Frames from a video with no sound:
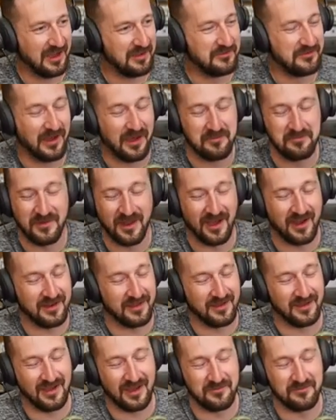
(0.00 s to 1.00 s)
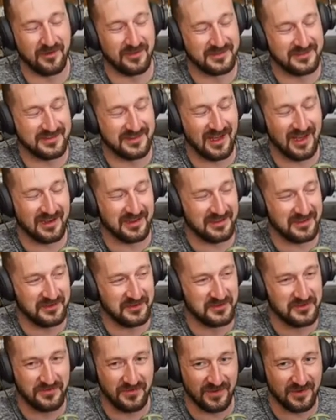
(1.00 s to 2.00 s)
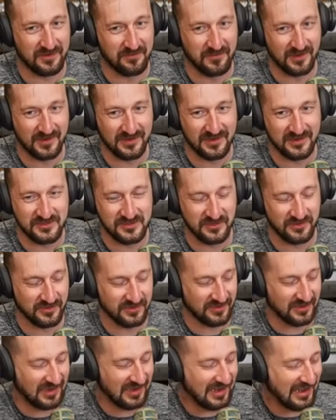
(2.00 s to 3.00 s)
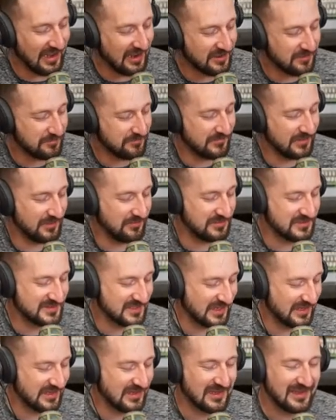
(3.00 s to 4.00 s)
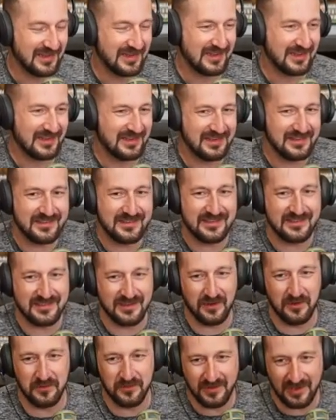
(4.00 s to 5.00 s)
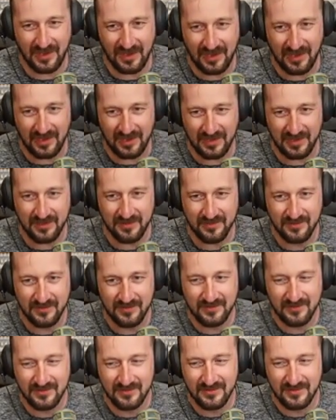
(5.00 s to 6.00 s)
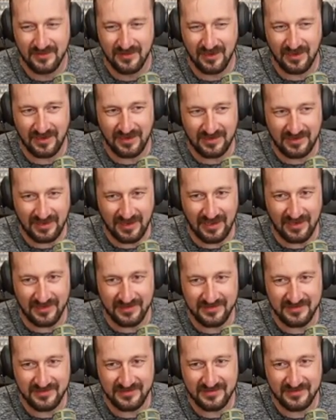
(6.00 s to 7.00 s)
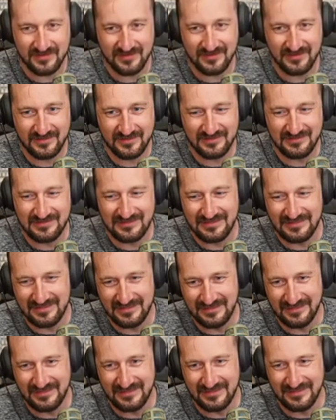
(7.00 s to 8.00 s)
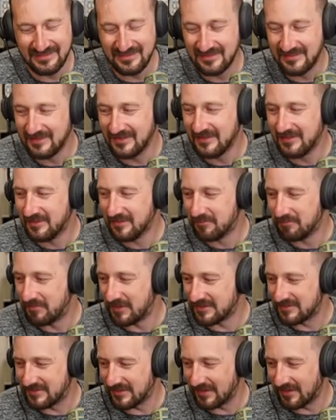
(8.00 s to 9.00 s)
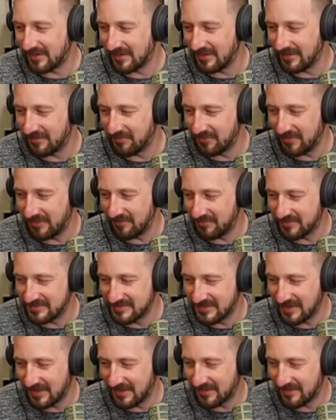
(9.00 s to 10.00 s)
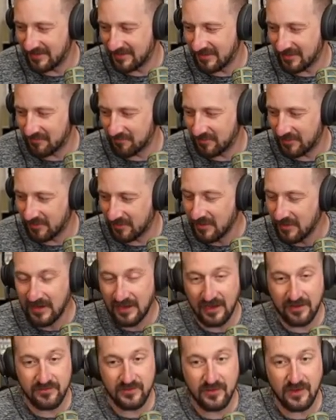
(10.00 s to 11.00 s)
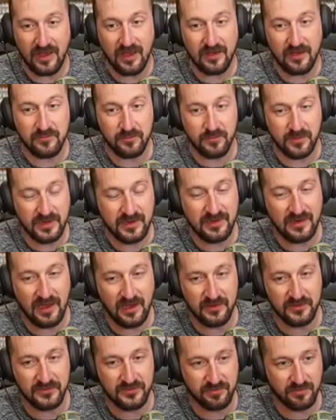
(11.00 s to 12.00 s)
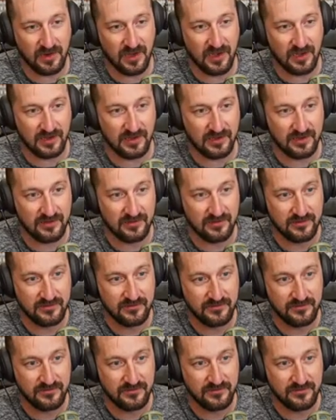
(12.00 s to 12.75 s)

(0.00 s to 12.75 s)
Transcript: I was not a huge fan of Monkey Shoulder. I had it was like, this is okay, I guess. But it was not winter. Have you had Rittenhouse Rye?